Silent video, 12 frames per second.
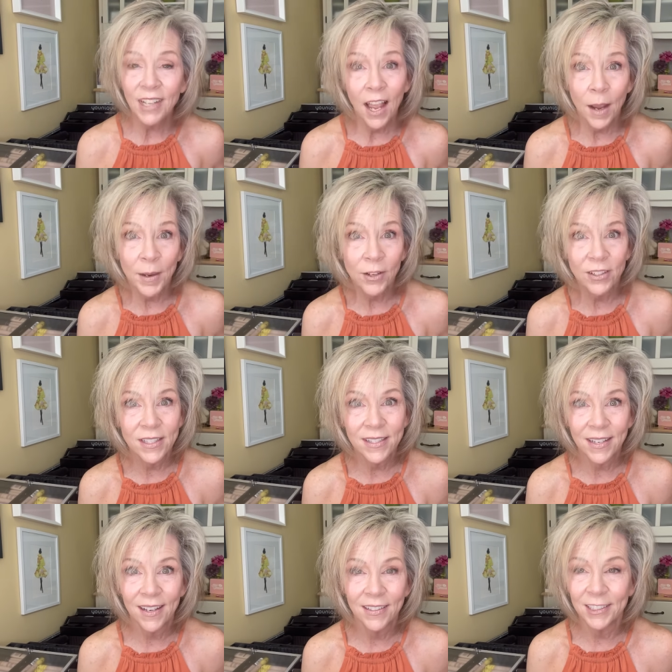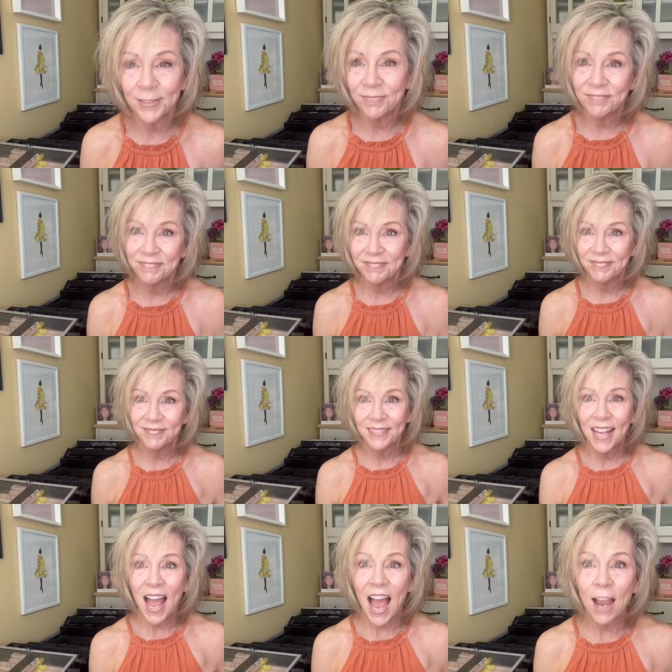how am I going to style it?